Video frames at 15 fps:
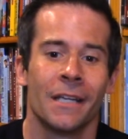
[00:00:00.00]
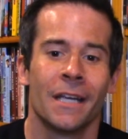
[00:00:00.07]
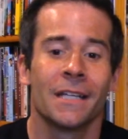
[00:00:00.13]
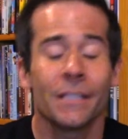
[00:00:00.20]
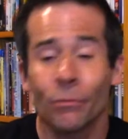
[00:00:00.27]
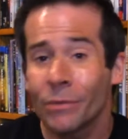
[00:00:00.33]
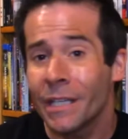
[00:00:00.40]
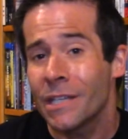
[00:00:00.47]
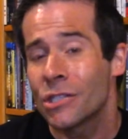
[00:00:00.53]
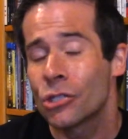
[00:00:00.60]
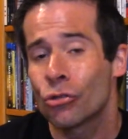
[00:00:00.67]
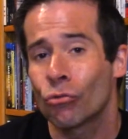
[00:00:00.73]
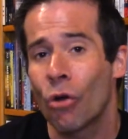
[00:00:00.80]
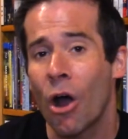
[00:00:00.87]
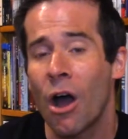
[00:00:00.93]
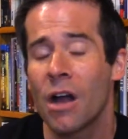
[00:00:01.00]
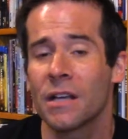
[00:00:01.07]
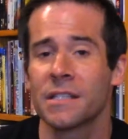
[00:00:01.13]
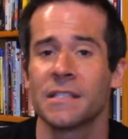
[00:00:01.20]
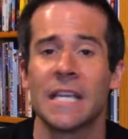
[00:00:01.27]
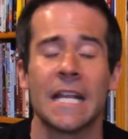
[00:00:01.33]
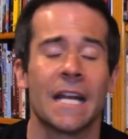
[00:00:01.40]
Here's a really strong
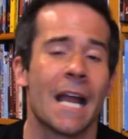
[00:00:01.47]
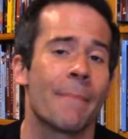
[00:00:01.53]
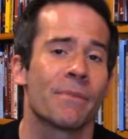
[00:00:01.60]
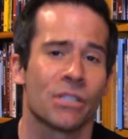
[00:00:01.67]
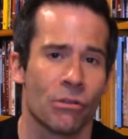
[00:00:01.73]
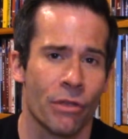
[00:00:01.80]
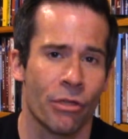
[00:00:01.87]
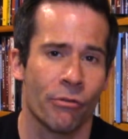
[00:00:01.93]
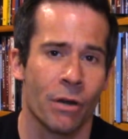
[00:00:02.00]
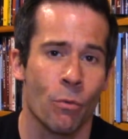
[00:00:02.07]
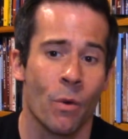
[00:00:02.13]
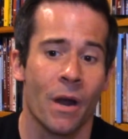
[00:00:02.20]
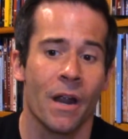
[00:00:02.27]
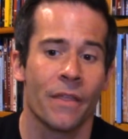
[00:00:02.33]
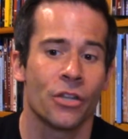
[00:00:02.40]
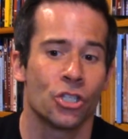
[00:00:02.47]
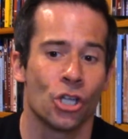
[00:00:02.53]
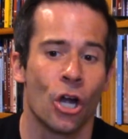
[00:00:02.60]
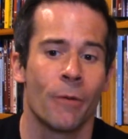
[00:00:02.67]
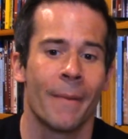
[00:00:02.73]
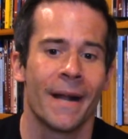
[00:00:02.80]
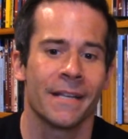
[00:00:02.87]
scene in episode 3 with
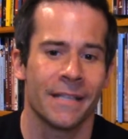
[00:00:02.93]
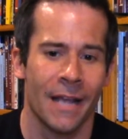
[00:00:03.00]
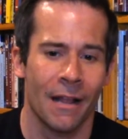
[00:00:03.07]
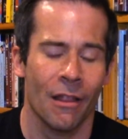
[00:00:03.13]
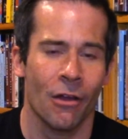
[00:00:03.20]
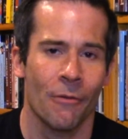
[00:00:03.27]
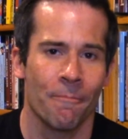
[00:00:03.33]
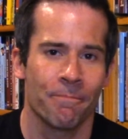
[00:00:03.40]
Joe Mantello.